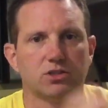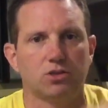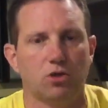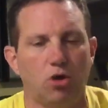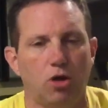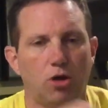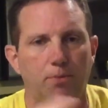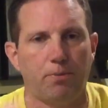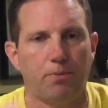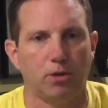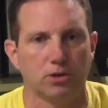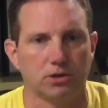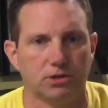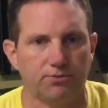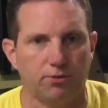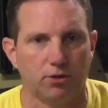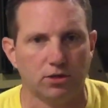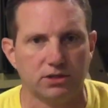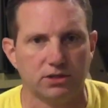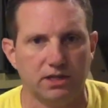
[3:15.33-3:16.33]
to all parts
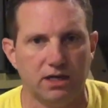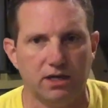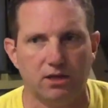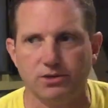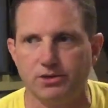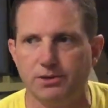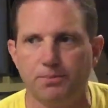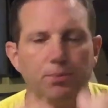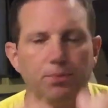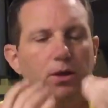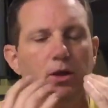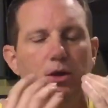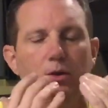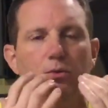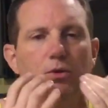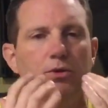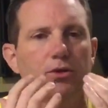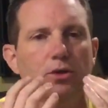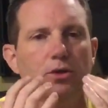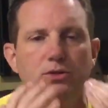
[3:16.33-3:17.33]
of our cells.
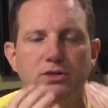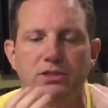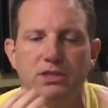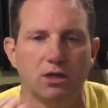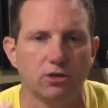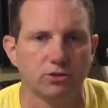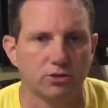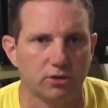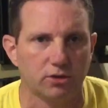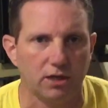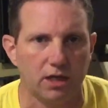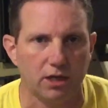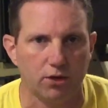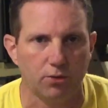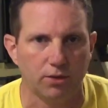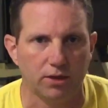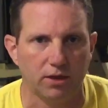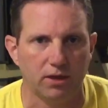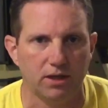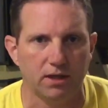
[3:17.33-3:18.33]
Well, those cells are not
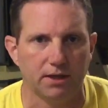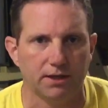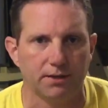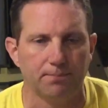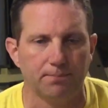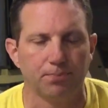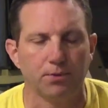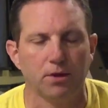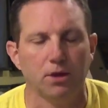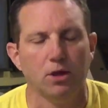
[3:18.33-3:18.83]
going to get it.